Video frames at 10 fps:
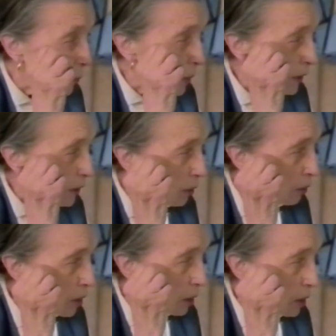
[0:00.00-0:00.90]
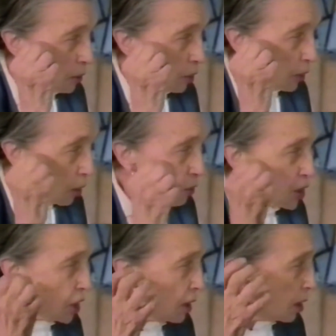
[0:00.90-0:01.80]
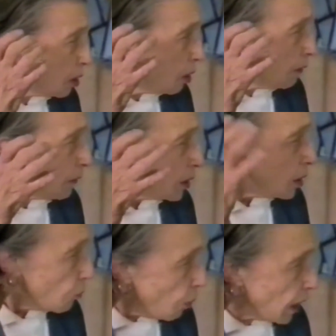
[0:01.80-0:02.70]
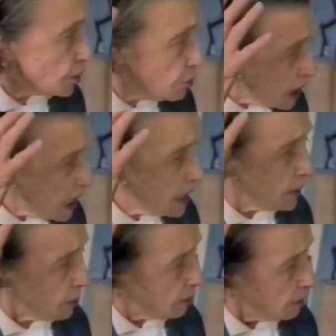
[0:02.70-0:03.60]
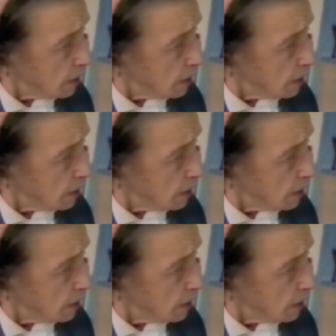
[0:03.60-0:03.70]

with uh, your notion of what you need.